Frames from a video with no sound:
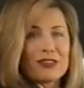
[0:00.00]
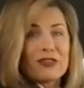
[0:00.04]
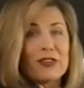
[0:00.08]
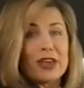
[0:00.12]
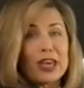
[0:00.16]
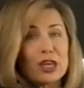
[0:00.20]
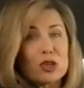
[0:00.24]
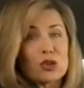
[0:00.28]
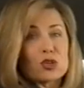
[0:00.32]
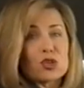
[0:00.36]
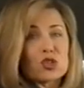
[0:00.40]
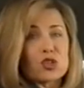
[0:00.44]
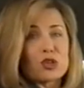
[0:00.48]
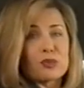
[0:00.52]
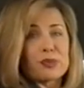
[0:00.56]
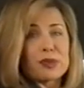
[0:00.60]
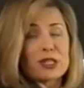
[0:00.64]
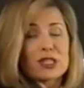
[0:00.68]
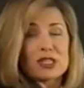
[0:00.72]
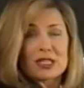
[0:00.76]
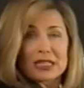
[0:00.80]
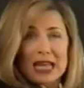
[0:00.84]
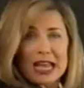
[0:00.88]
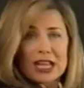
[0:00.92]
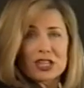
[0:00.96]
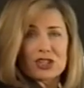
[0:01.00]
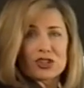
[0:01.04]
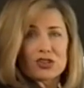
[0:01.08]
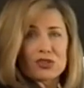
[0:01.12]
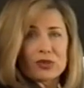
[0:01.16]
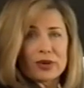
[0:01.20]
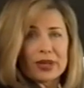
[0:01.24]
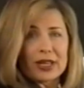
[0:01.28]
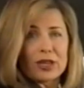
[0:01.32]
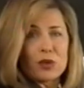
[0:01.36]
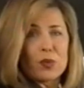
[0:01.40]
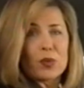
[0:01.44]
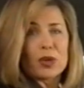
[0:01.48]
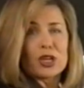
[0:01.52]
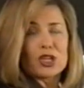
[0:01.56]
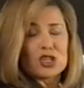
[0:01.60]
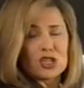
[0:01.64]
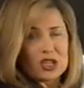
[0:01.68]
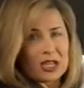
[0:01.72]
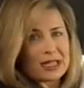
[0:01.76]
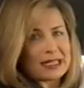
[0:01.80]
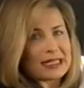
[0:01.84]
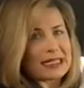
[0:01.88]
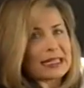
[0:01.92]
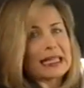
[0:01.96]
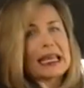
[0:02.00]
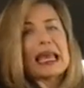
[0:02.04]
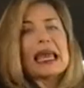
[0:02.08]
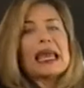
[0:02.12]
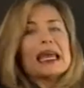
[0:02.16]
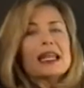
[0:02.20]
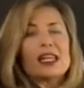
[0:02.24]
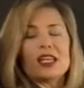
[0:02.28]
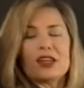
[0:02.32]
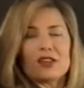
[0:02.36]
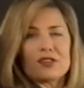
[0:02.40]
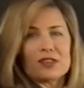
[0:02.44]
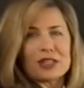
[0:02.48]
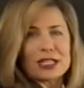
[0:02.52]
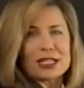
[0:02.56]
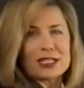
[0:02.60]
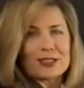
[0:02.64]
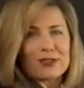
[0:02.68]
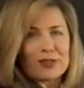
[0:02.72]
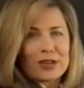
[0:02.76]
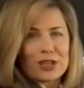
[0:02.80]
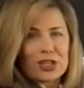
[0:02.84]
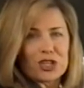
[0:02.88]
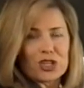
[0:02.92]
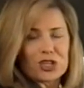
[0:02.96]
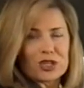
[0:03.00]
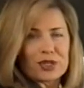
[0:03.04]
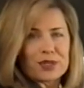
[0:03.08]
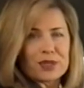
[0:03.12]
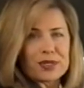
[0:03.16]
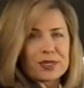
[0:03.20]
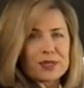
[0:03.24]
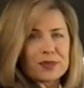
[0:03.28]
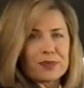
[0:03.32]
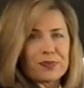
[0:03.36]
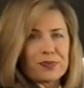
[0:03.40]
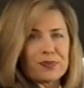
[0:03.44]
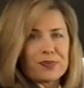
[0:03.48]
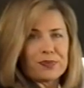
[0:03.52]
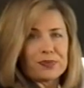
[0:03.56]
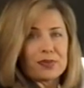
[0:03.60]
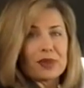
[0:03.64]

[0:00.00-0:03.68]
The vehicle should be stationary when adjusting any of these features.